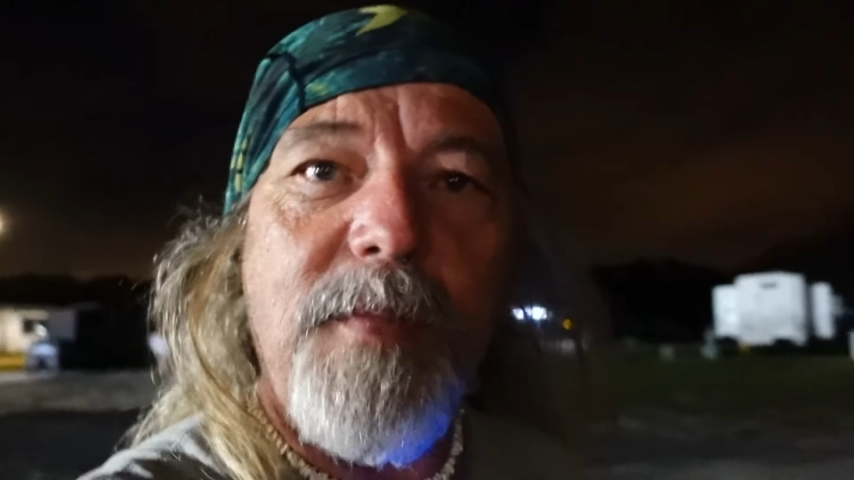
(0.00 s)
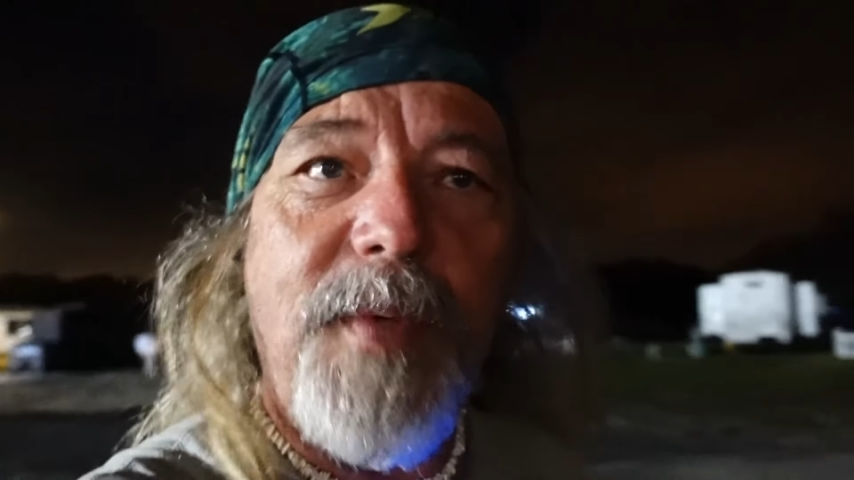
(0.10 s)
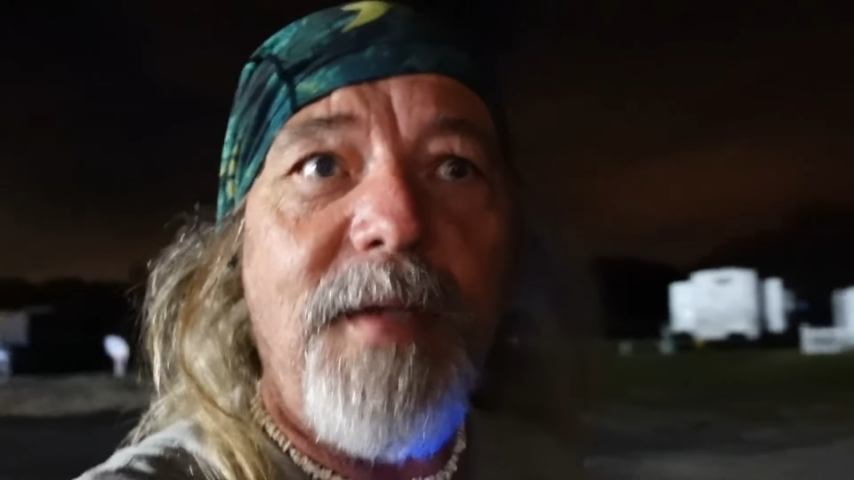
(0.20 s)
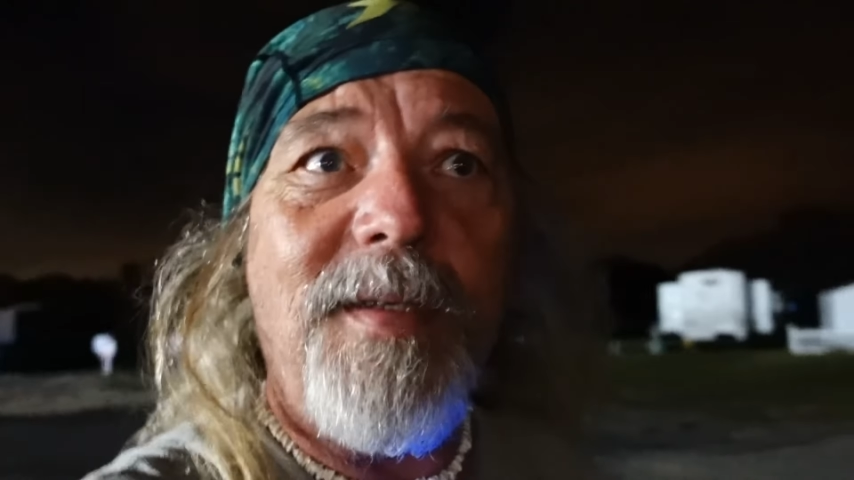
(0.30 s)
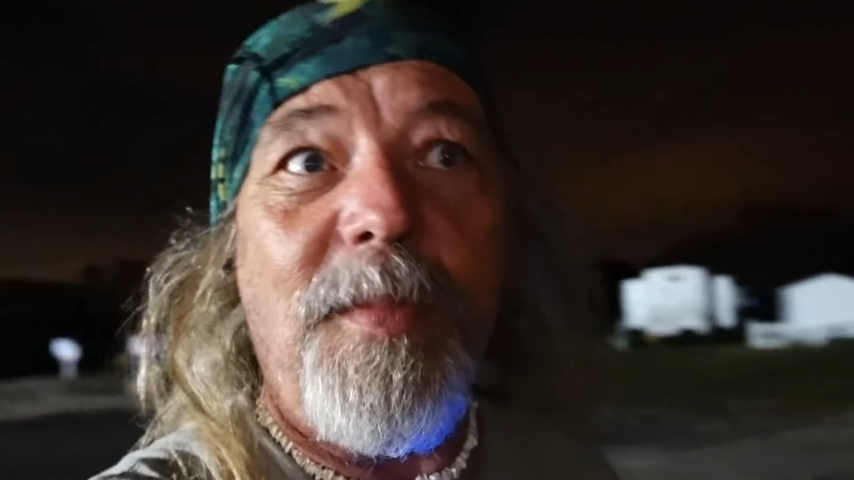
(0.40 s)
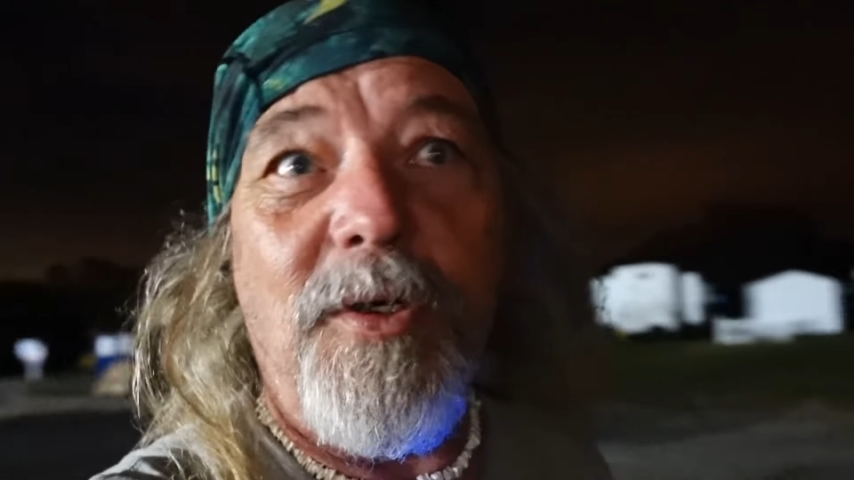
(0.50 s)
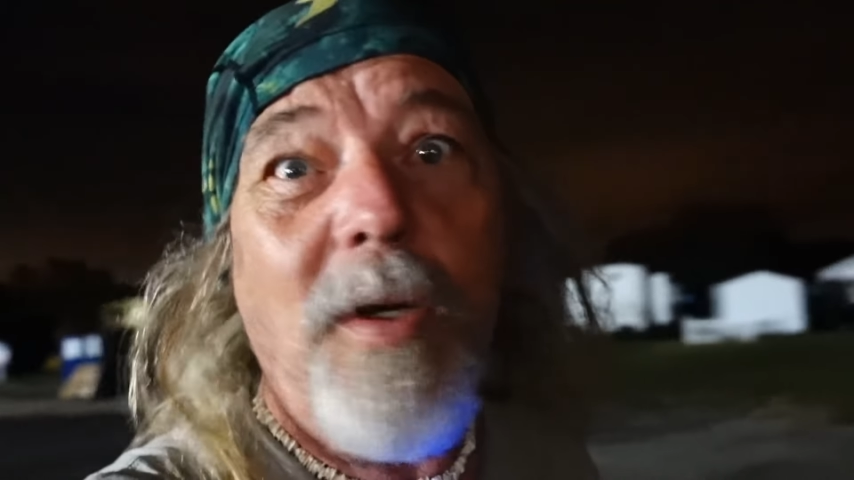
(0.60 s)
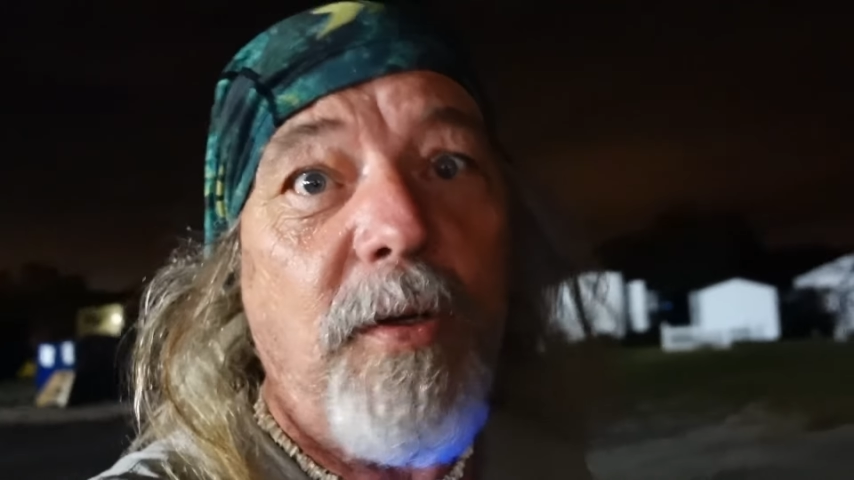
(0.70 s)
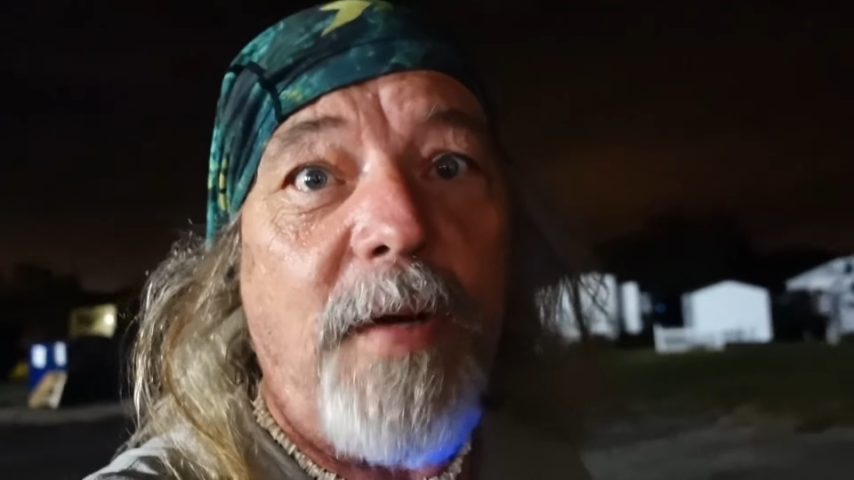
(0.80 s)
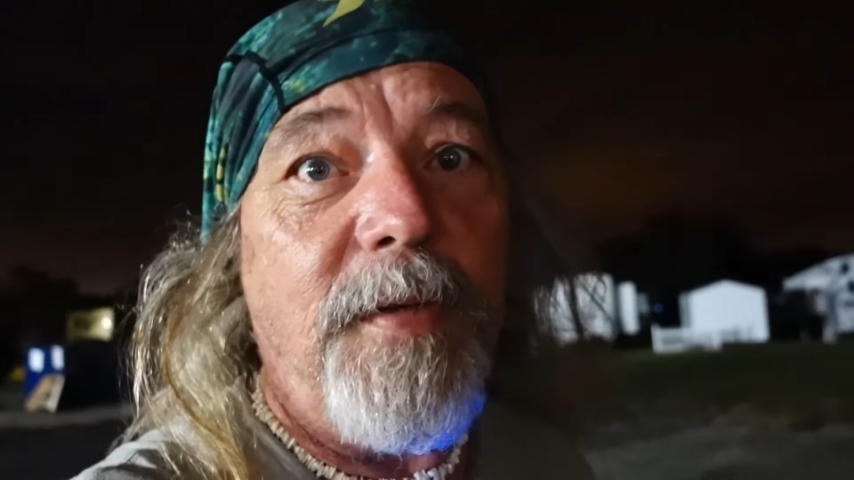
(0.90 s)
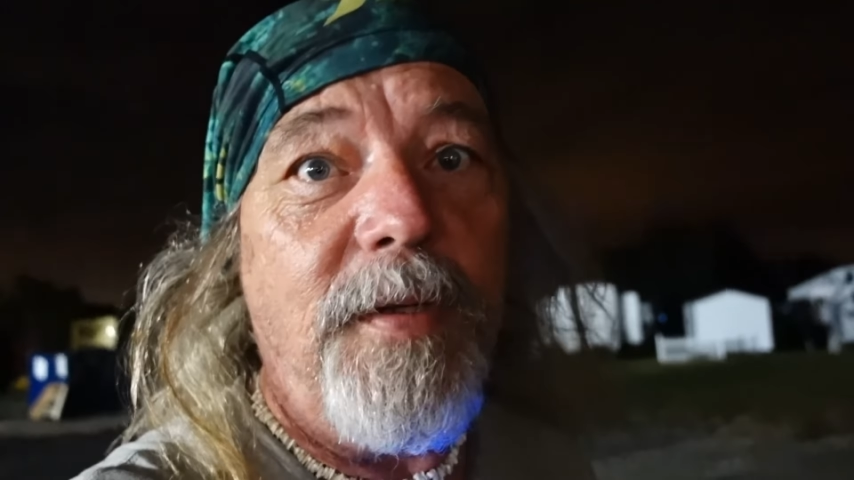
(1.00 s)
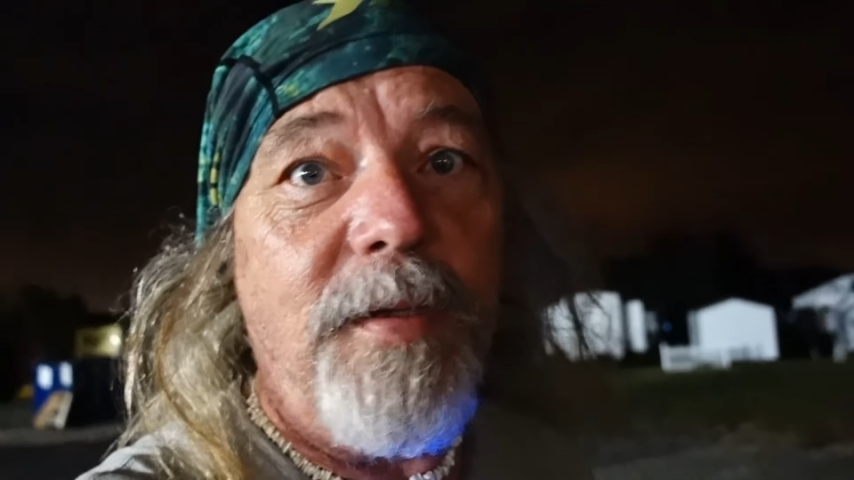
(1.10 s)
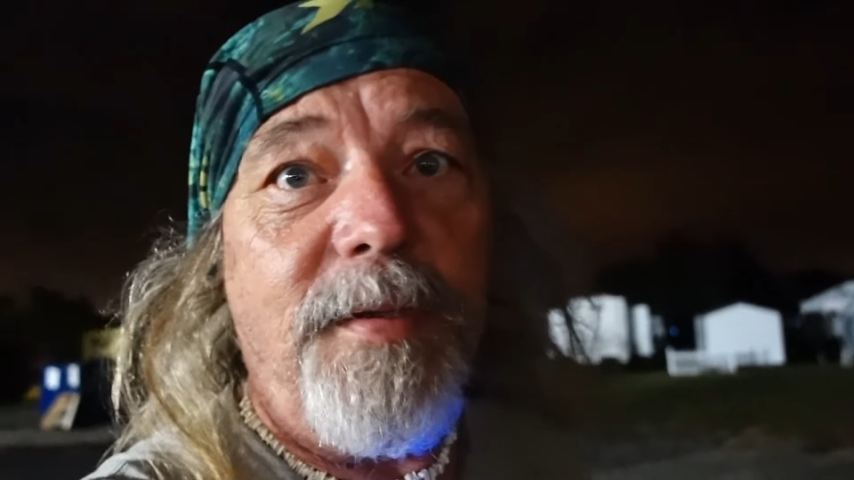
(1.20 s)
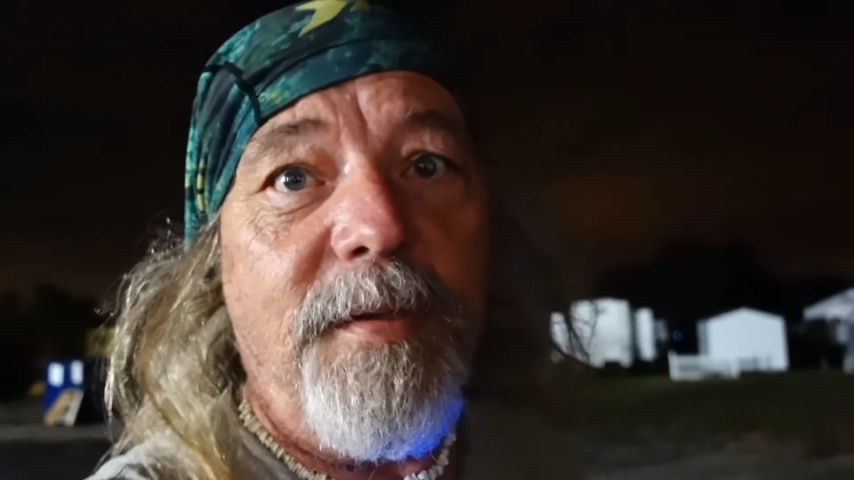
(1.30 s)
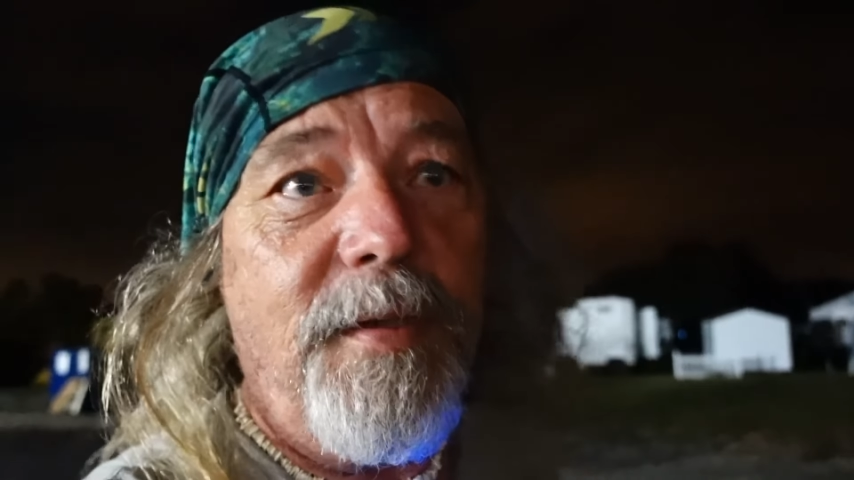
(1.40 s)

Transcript: because I'm a truck driver and